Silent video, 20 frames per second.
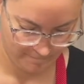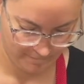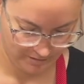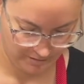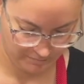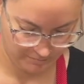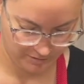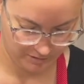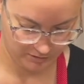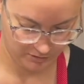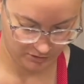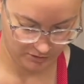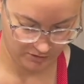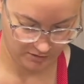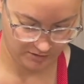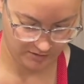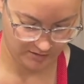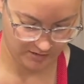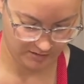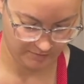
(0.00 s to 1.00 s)
make
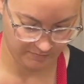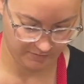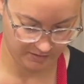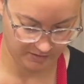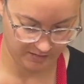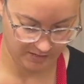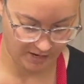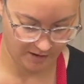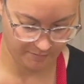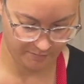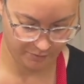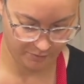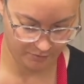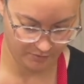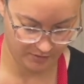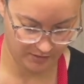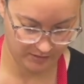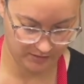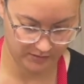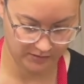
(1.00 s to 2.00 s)
sure that the top
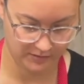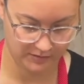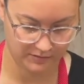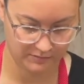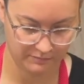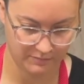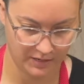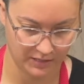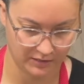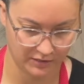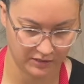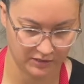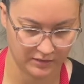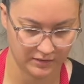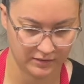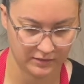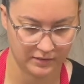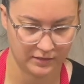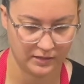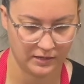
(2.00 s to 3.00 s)
point
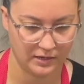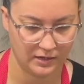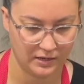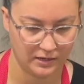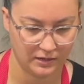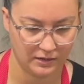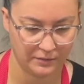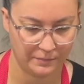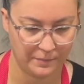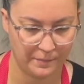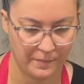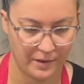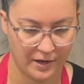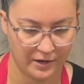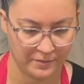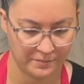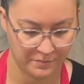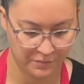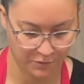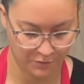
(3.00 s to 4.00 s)
matches the
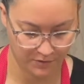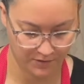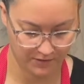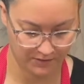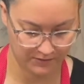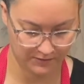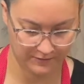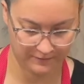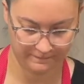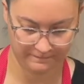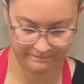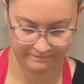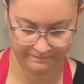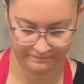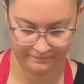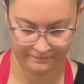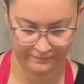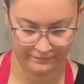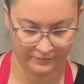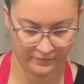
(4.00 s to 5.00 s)
bottom point
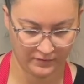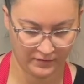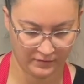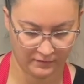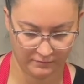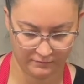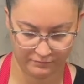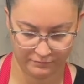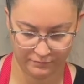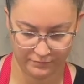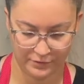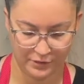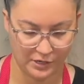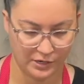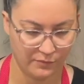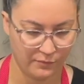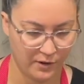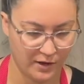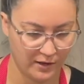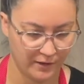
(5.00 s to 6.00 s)
pretty
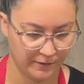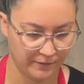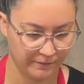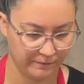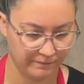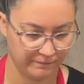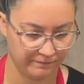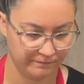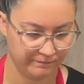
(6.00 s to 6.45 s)
well.